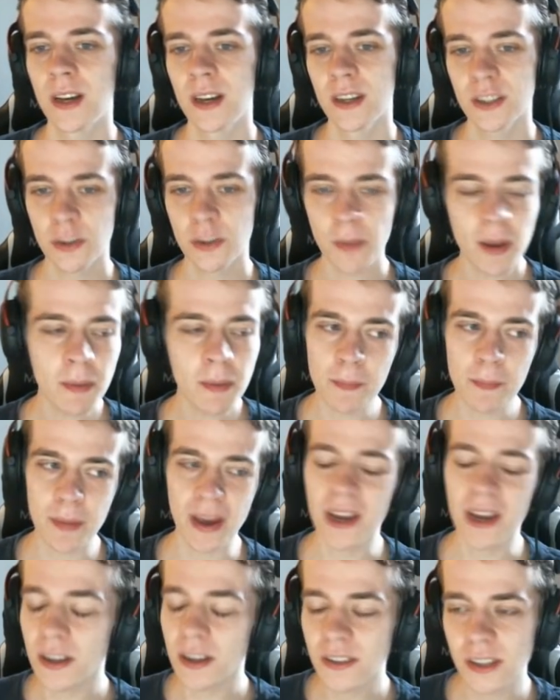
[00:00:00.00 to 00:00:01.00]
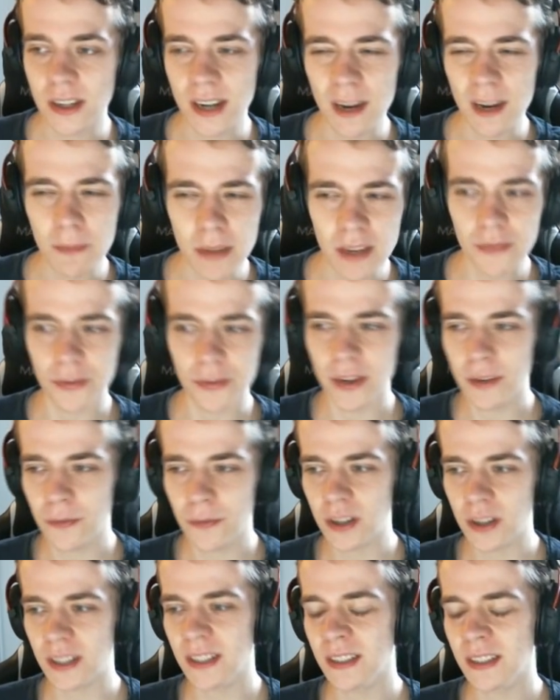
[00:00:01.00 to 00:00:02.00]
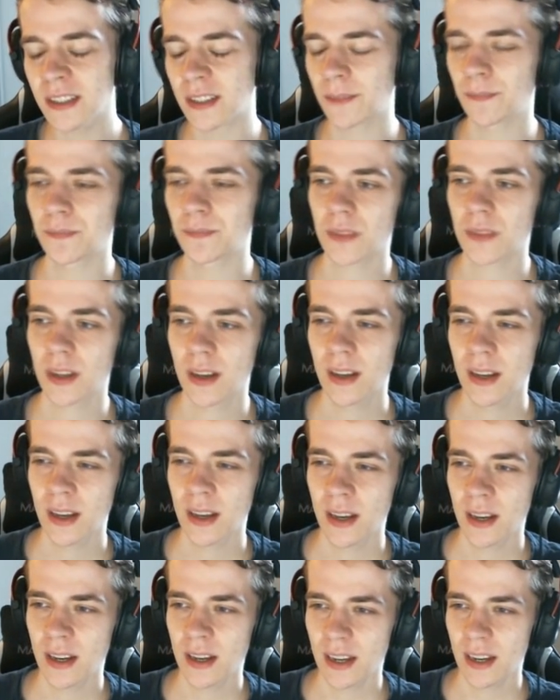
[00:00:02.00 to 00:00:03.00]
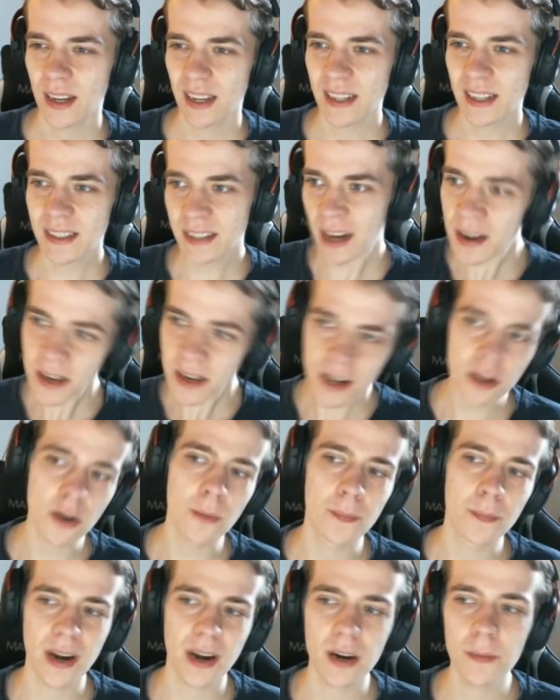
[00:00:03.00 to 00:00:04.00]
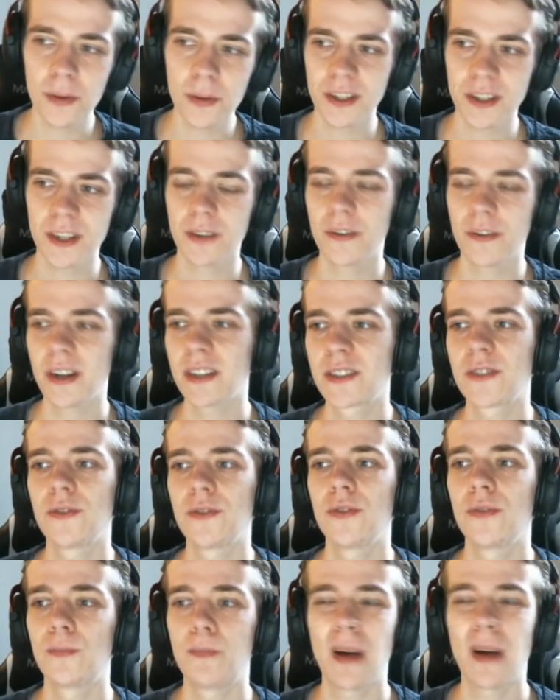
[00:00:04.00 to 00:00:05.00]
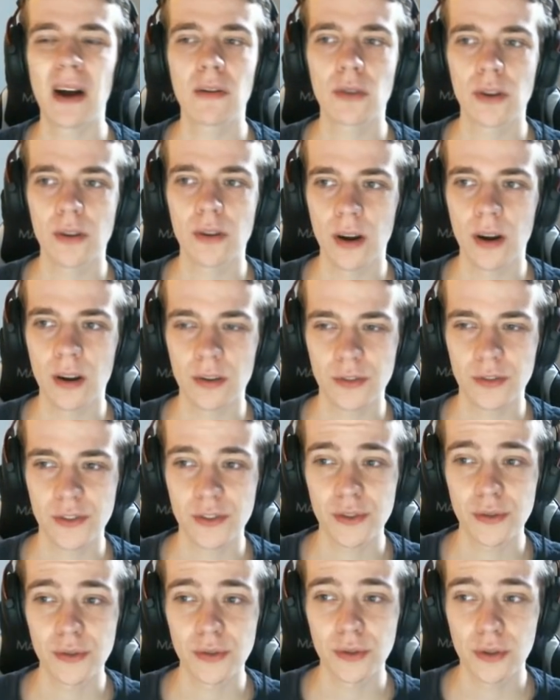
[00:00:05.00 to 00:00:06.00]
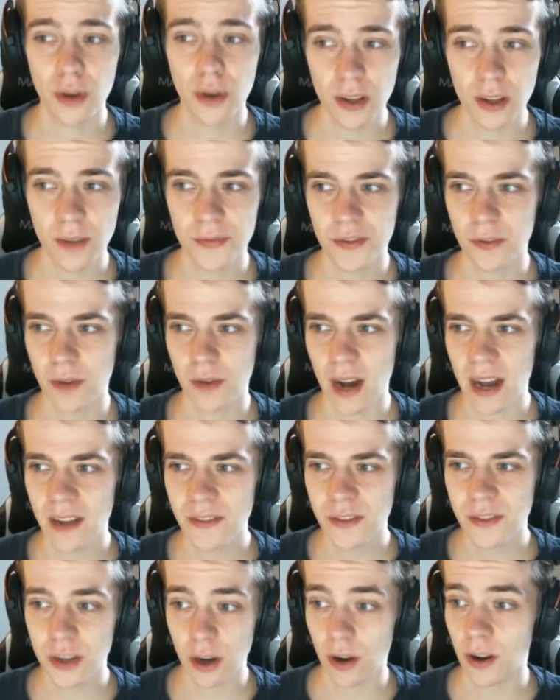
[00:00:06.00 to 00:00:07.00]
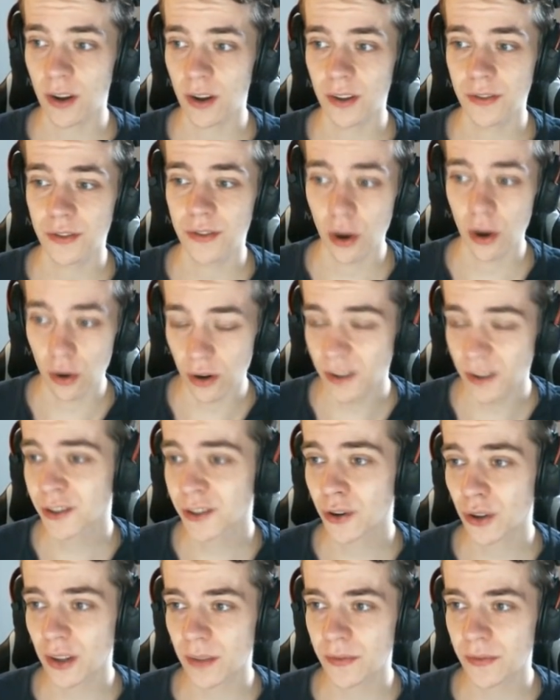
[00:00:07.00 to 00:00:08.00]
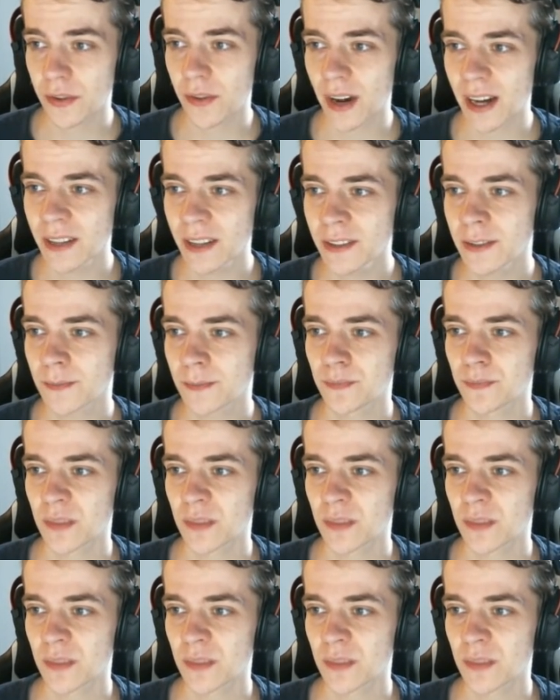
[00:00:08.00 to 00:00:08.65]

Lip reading: So maybe Big Hunter can be a thing for this. It's kind of comparable in a way to to Call of the Wild, the old Call of the Wild.